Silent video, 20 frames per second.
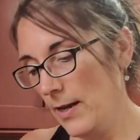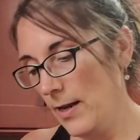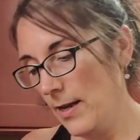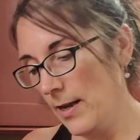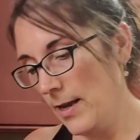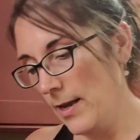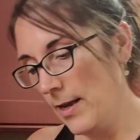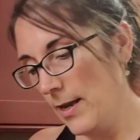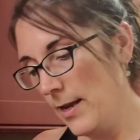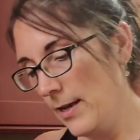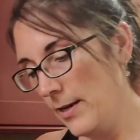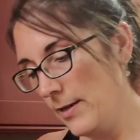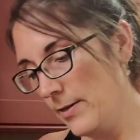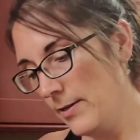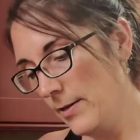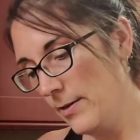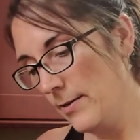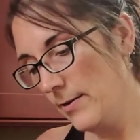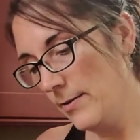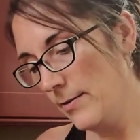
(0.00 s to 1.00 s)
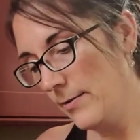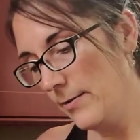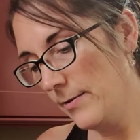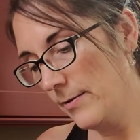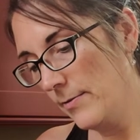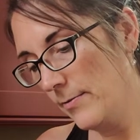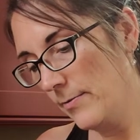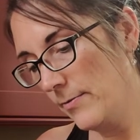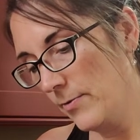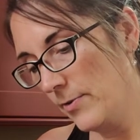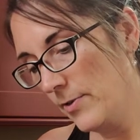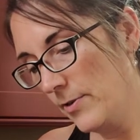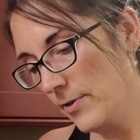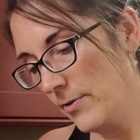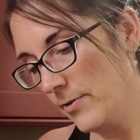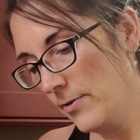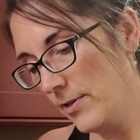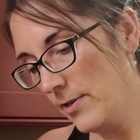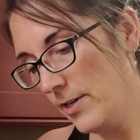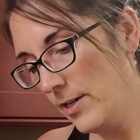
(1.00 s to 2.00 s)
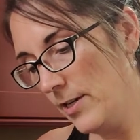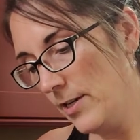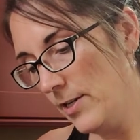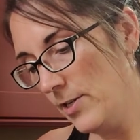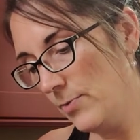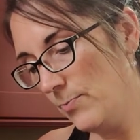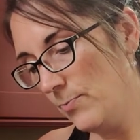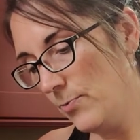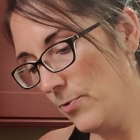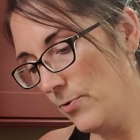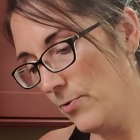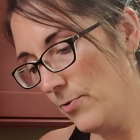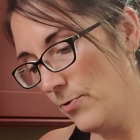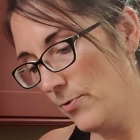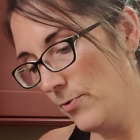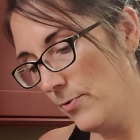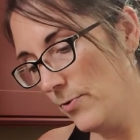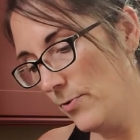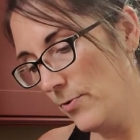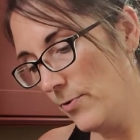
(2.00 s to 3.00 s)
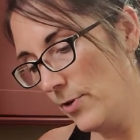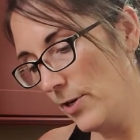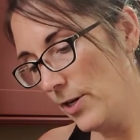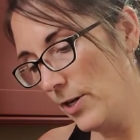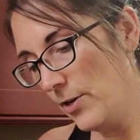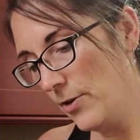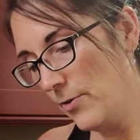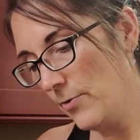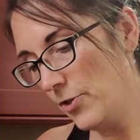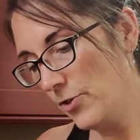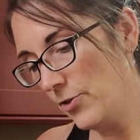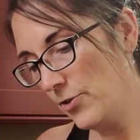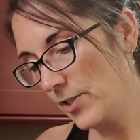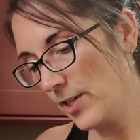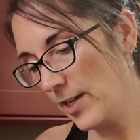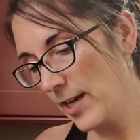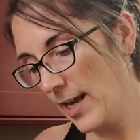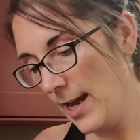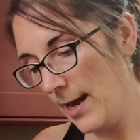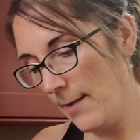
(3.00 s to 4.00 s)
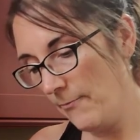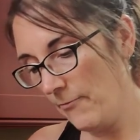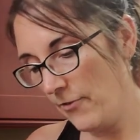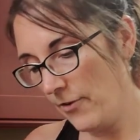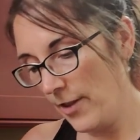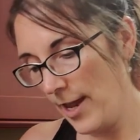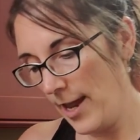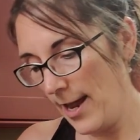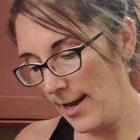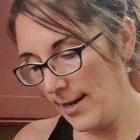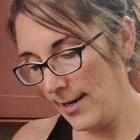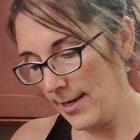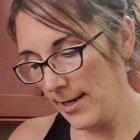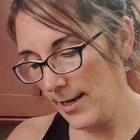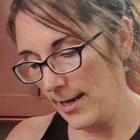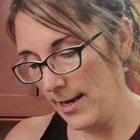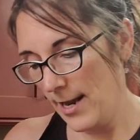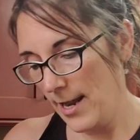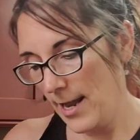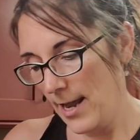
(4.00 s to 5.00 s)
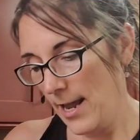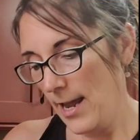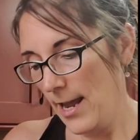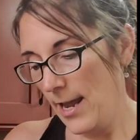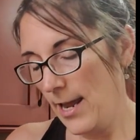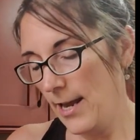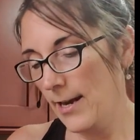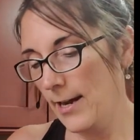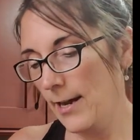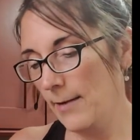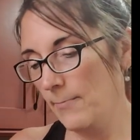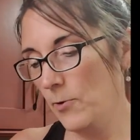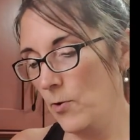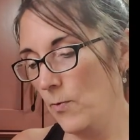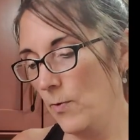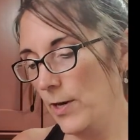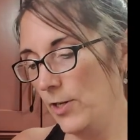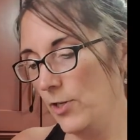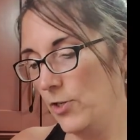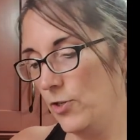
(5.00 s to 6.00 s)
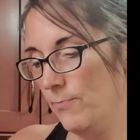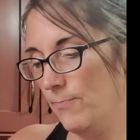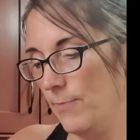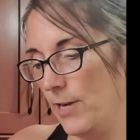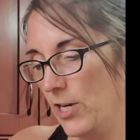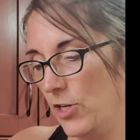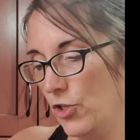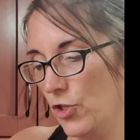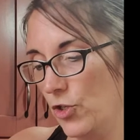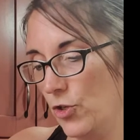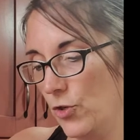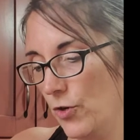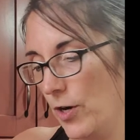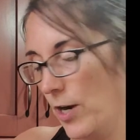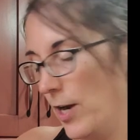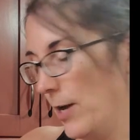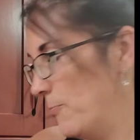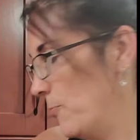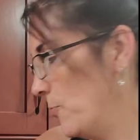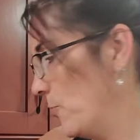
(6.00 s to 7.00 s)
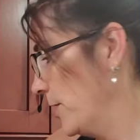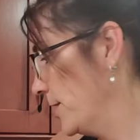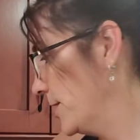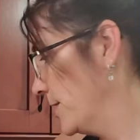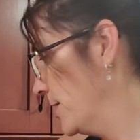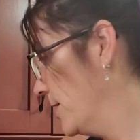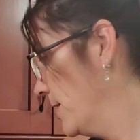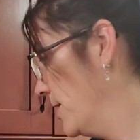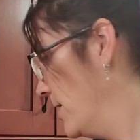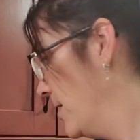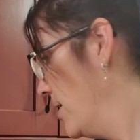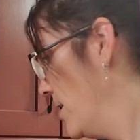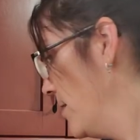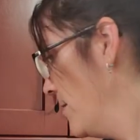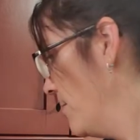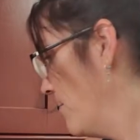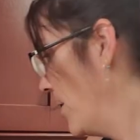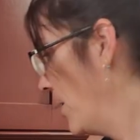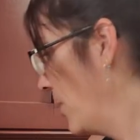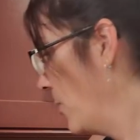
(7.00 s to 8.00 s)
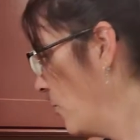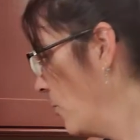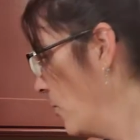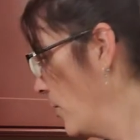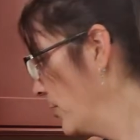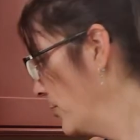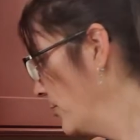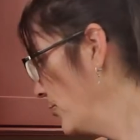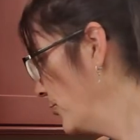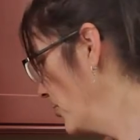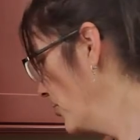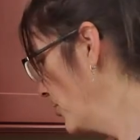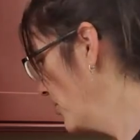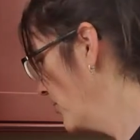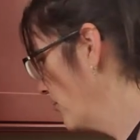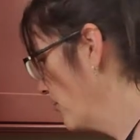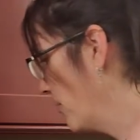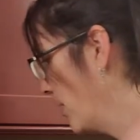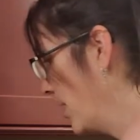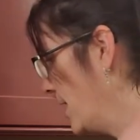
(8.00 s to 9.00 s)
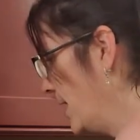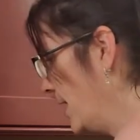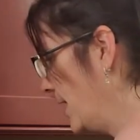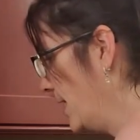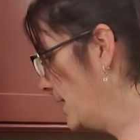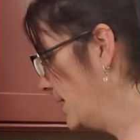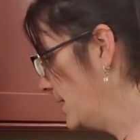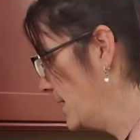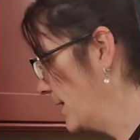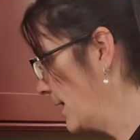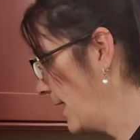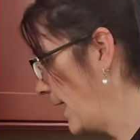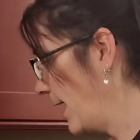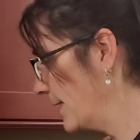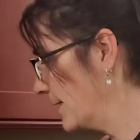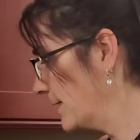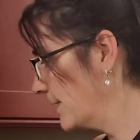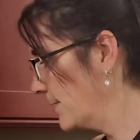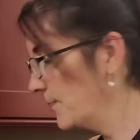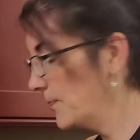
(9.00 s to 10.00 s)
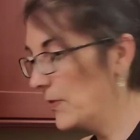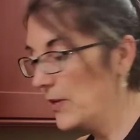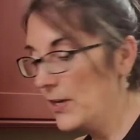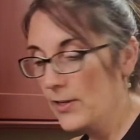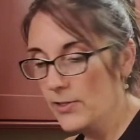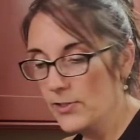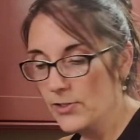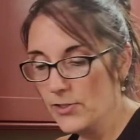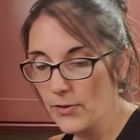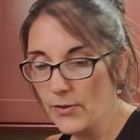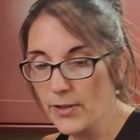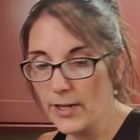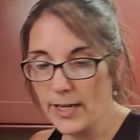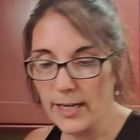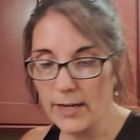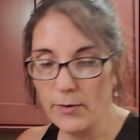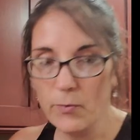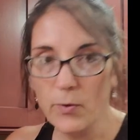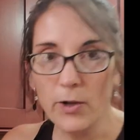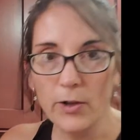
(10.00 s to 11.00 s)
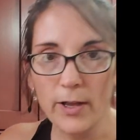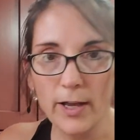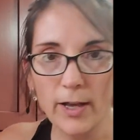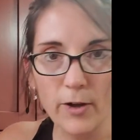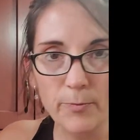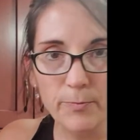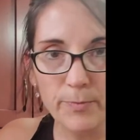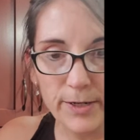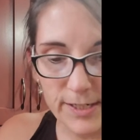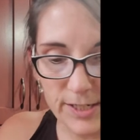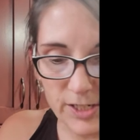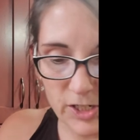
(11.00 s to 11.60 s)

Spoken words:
And teaspoon. You can always use the cap for that. And I'm going to make sure I put my oils right into that so that it will help it